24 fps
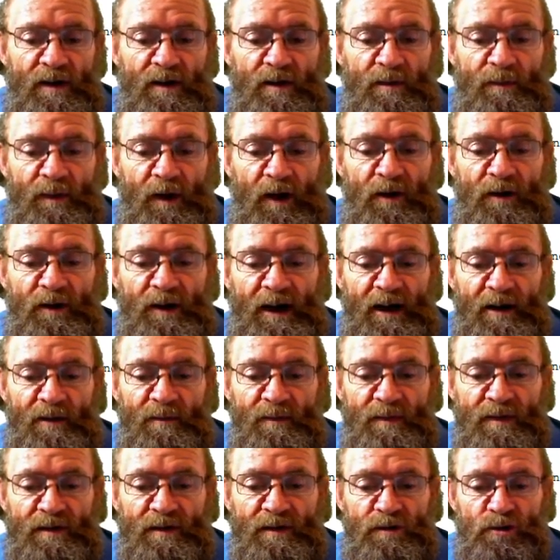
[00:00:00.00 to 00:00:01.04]

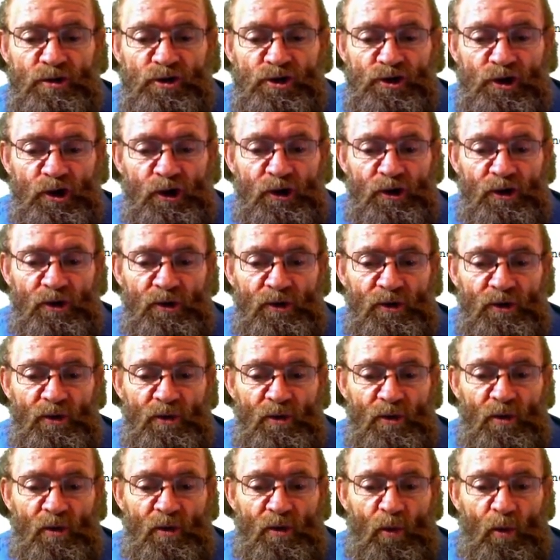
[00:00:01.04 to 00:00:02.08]
program to show
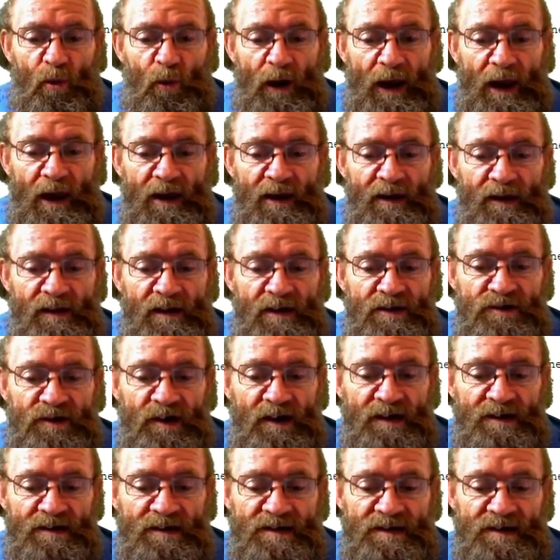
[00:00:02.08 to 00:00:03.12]
you where the
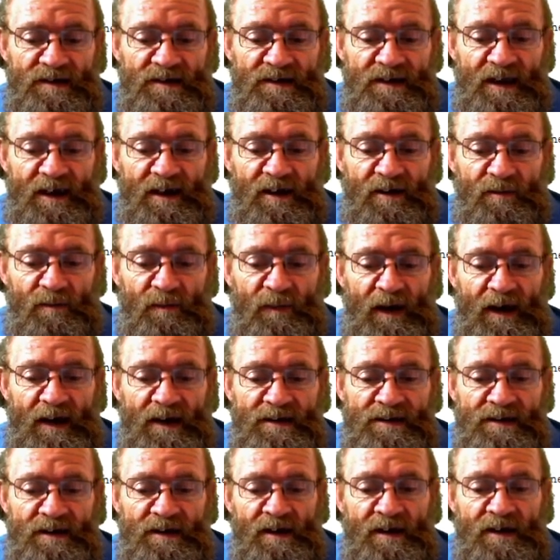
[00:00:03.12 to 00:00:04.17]
changes has taken
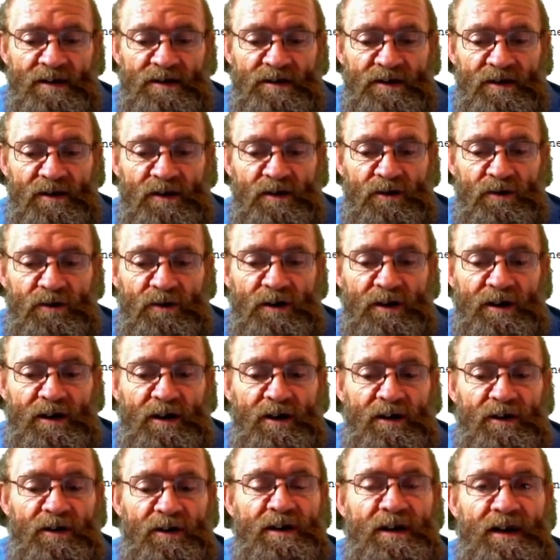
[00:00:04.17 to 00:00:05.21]
place, so that you can
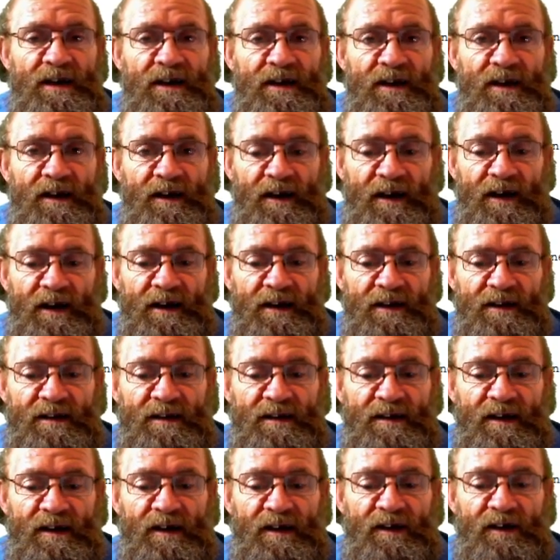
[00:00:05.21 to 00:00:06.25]
go and
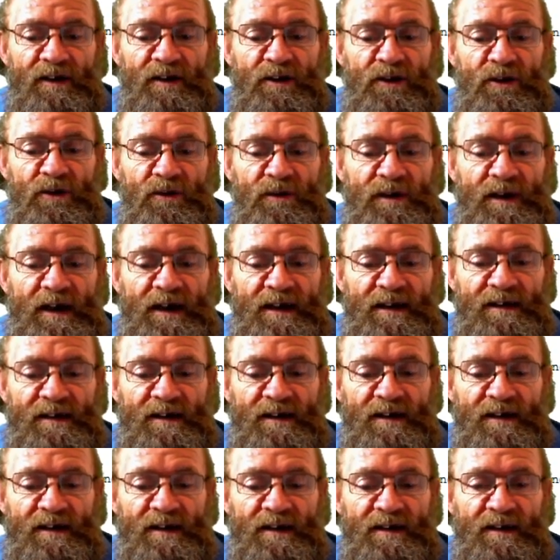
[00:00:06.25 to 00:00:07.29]
recreate new
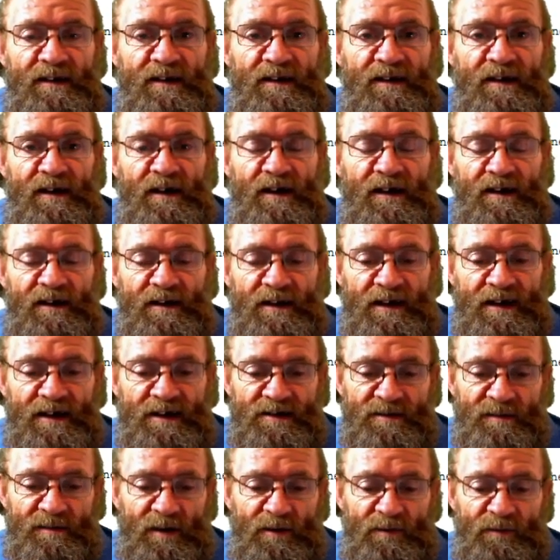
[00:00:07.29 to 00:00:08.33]
data in the
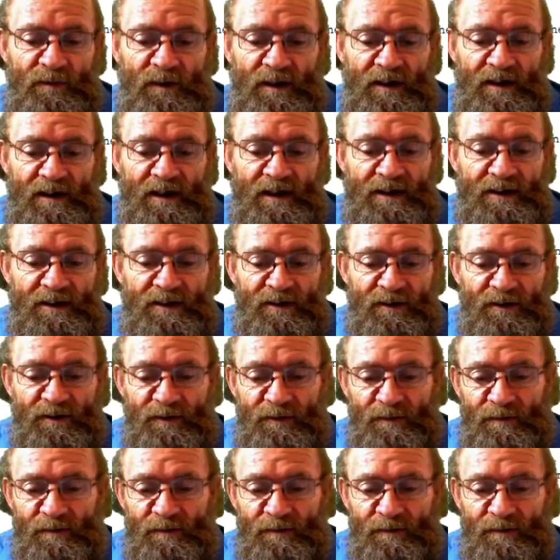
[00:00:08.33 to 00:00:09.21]
XML file later on.